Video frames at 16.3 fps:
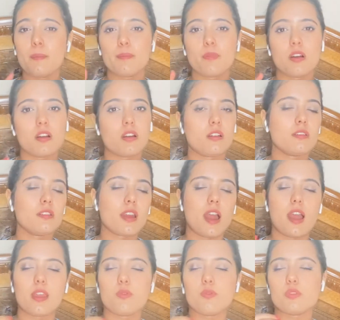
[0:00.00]
but
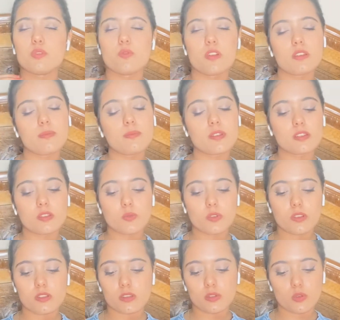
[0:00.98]
I was very busy
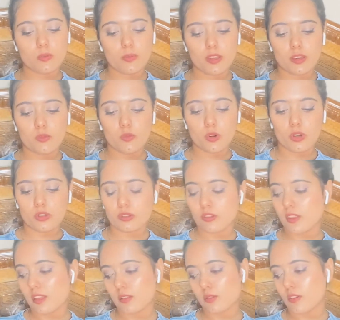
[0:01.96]
with so many work, so
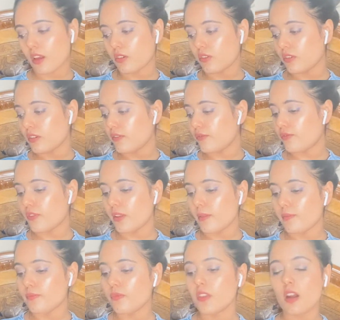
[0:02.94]
that's why I couldn't film
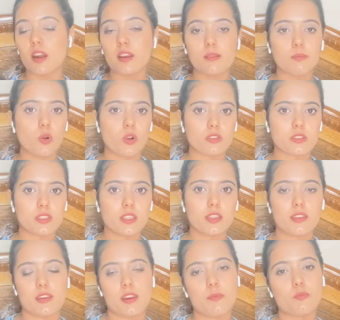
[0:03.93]
the unboxing,
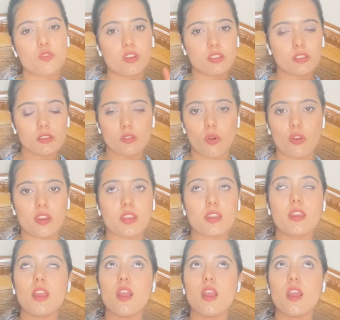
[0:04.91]
and I'm very sorry.